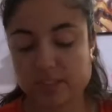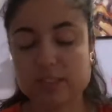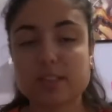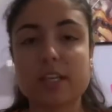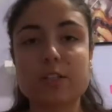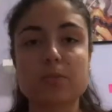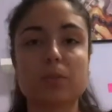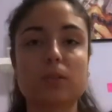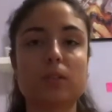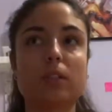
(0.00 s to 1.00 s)

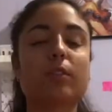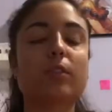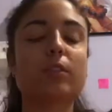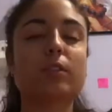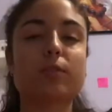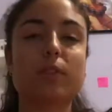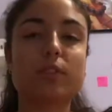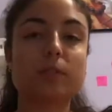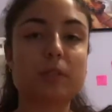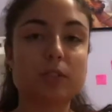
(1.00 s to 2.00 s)
schedule for the fall
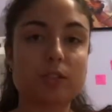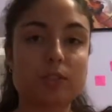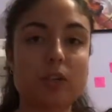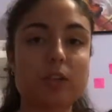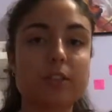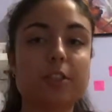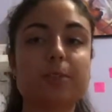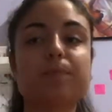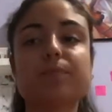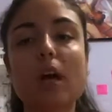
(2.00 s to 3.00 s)
semester of college.
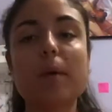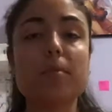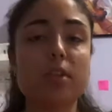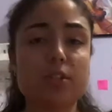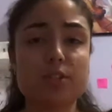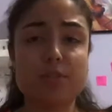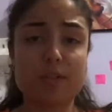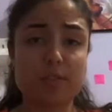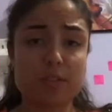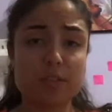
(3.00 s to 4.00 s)
I'm not sure if
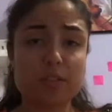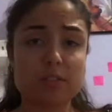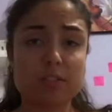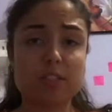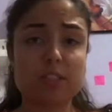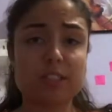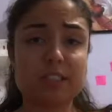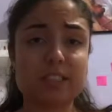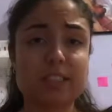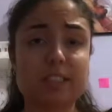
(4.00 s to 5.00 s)
every college does
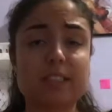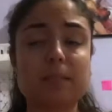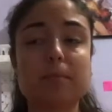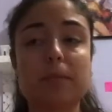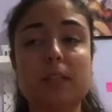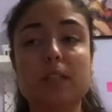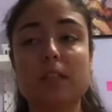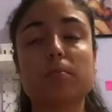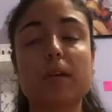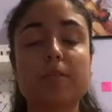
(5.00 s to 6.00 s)
this, but
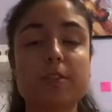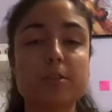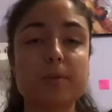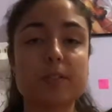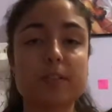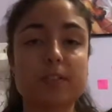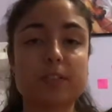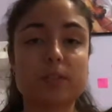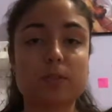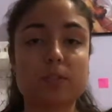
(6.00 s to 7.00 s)
my freshman year at
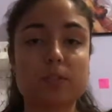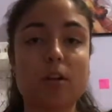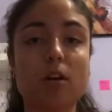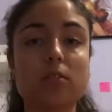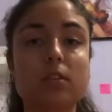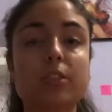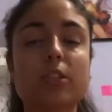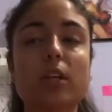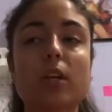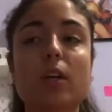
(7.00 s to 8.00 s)
Stonehill
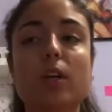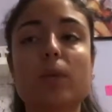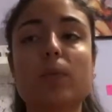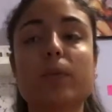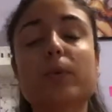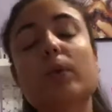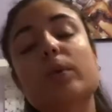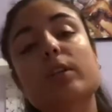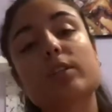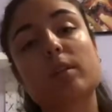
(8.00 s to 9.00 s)
College, when you go
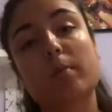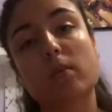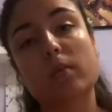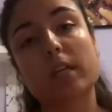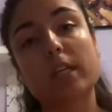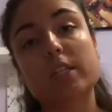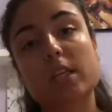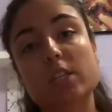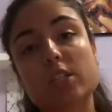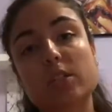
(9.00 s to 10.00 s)
to your summer
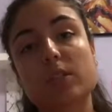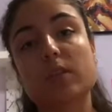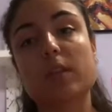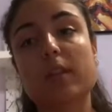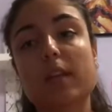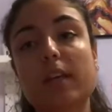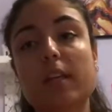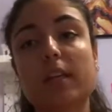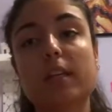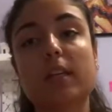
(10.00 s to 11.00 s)
orientation,
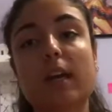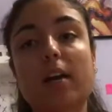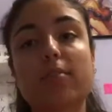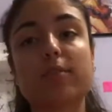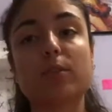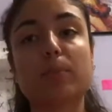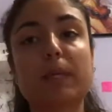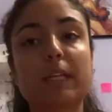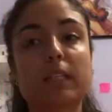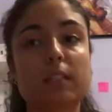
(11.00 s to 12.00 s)
they have you
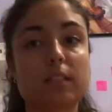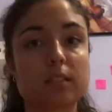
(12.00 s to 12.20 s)
pick